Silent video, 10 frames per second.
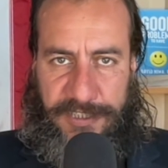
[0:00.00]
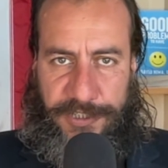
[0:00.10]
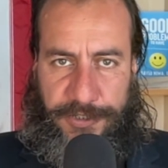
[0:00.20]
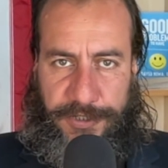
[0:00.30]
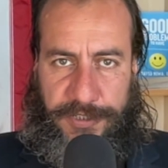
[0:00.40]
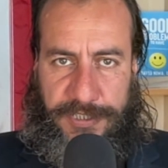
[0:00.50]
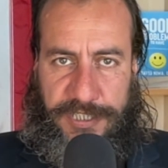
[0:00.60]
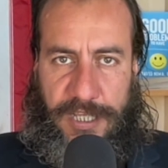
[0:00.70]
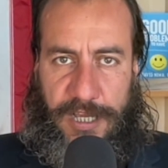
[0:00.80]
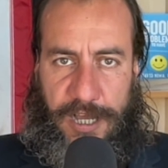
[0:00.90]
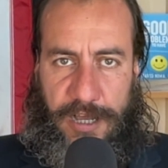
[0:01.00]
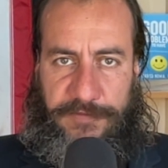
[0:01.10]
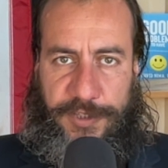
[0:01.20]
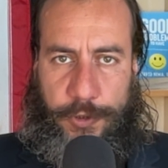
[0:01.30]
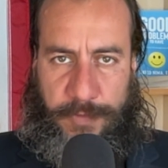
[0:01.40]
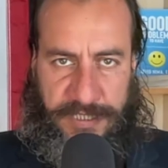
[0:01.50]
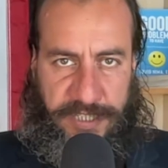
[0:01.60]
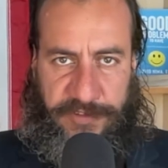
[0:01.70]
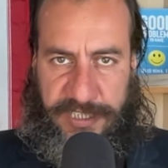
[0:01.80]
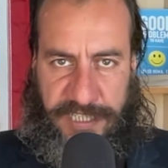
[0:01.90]
years of human
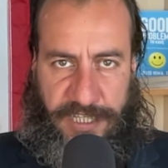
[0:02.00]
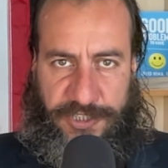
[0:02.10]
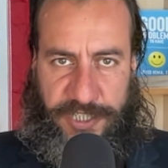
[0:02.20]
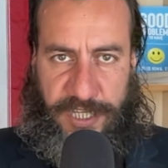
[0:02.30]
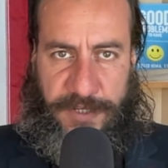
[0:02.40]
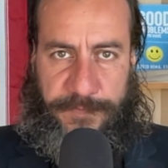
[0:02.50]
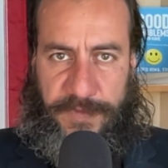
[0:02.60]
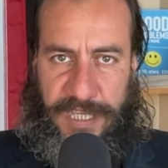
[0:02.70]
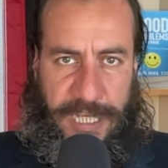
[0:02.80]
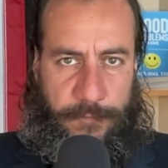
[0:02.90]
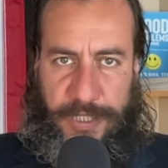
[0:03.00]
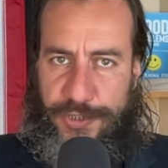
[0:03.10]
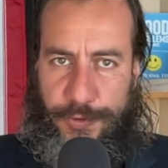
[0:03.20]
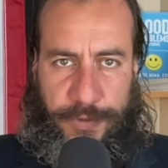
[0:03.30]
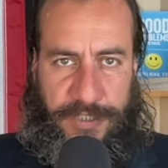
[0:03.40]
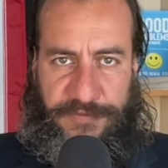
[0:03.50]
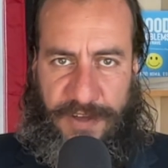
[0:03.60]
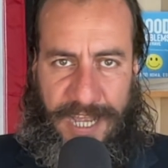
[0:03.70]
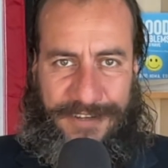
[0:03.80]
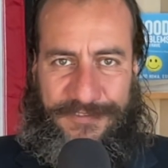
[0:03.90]
civilization in which you can
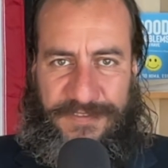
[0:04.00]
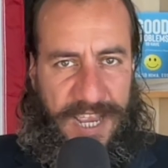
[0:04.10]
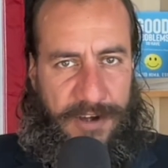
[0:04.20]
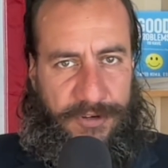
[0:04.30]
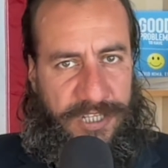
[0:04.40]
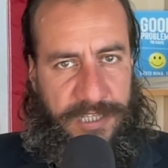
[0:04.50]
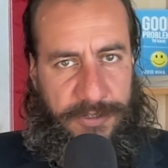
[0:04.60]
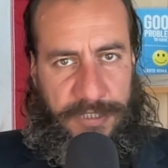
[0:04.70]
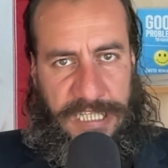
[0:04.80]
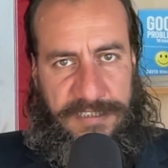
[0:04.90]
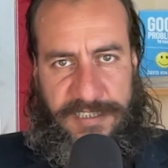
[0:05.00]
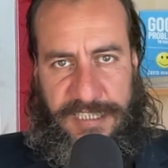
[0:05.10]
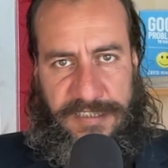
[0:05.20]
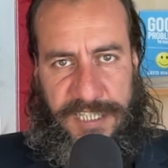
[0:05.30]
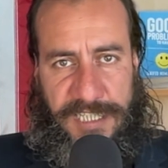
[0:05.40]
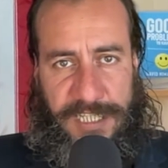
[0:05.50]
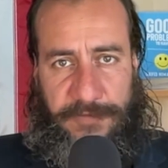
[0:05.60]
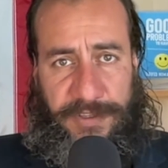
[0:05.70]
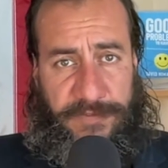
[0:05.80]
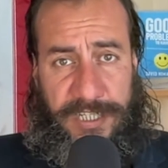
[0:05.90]
find very little instances
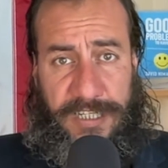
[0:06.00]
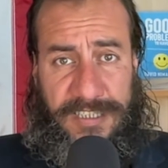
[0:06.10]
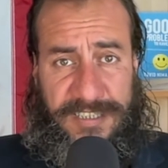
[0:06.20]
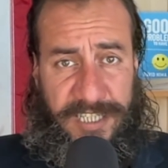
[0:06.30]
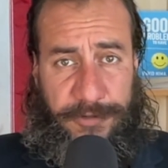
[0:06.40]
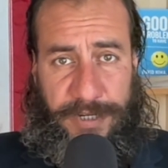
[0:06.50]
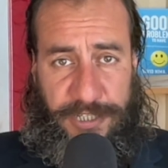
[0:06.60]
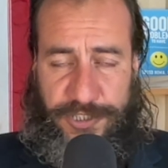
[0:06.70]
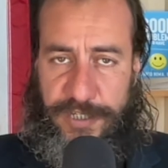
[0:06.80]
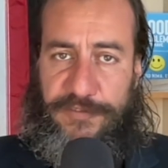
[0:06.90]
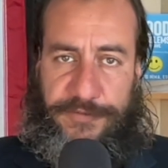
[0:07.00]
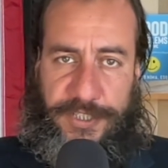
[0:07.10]
of even a consideration of free